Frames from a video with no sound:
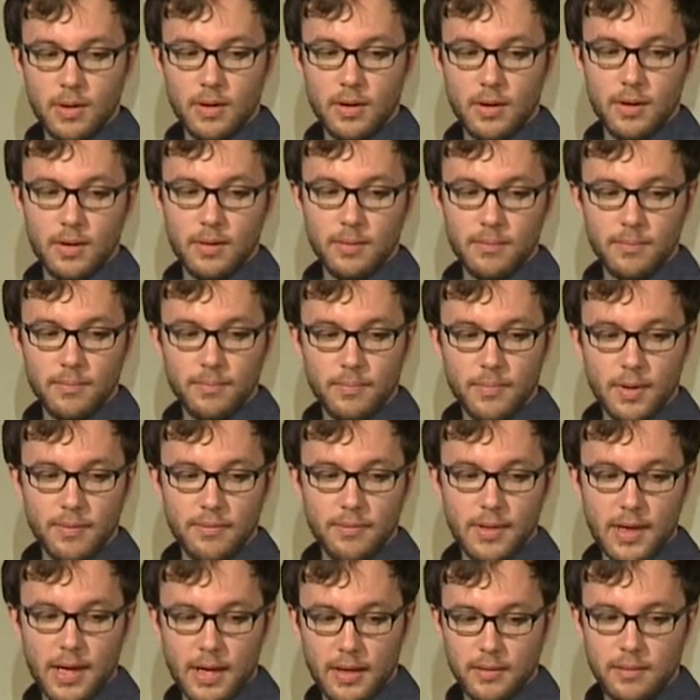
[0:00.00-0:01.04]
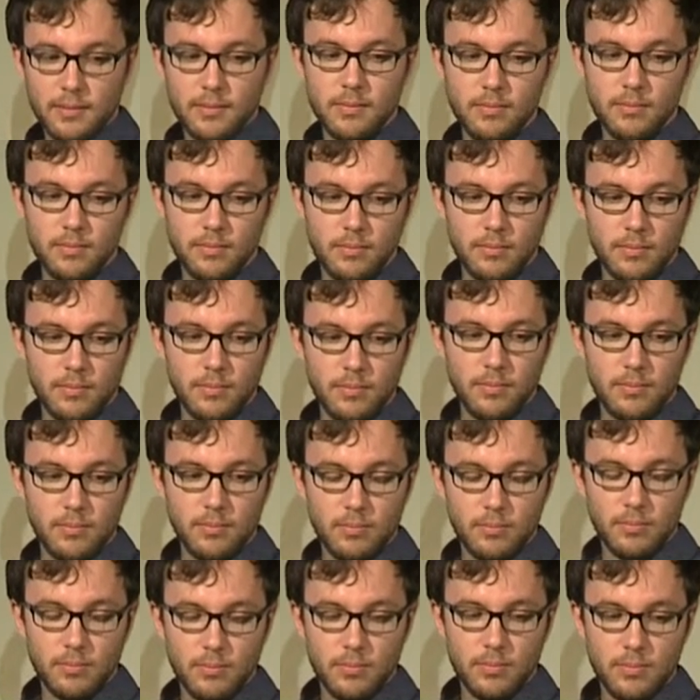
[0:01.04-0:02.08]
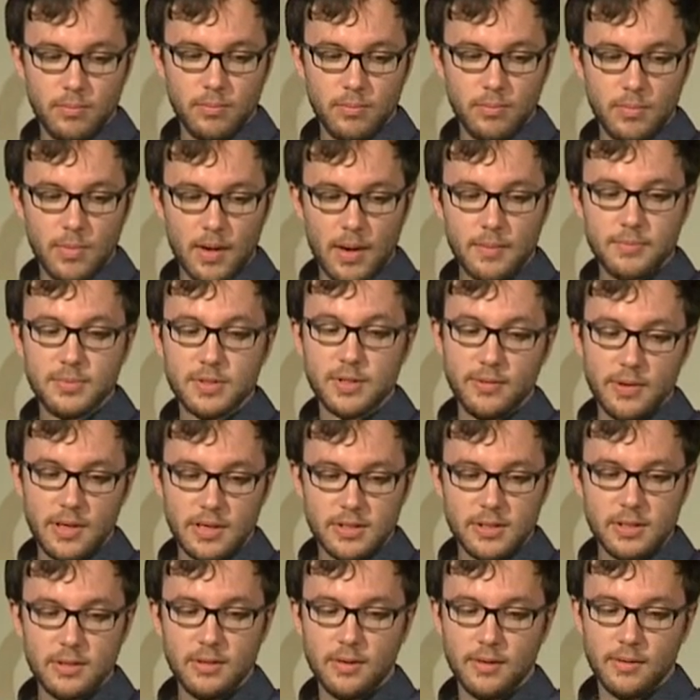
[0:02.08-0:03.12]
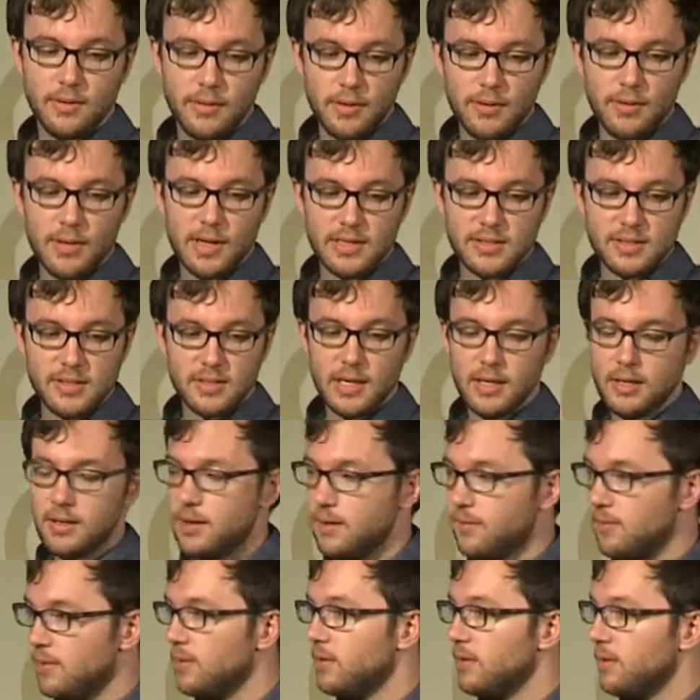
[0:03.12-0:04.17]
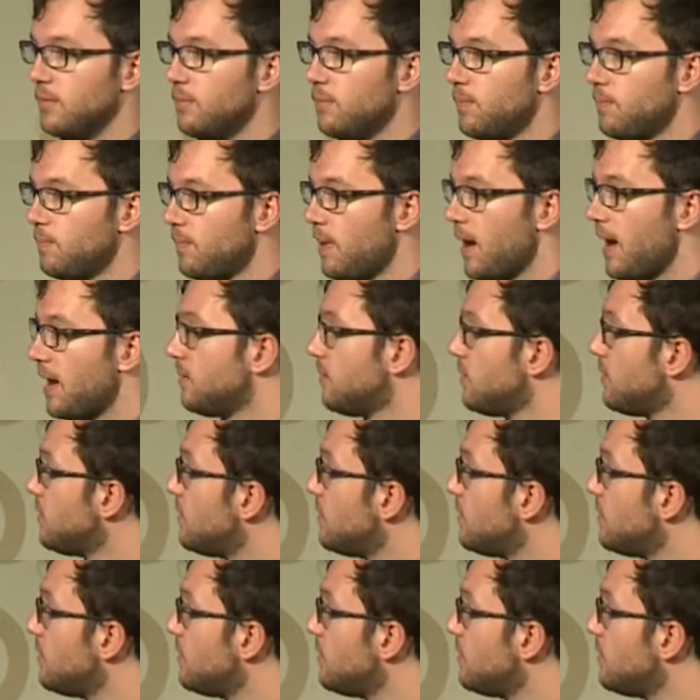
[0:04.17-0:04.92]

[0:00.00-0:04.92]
um, of that observation or, or that state given the past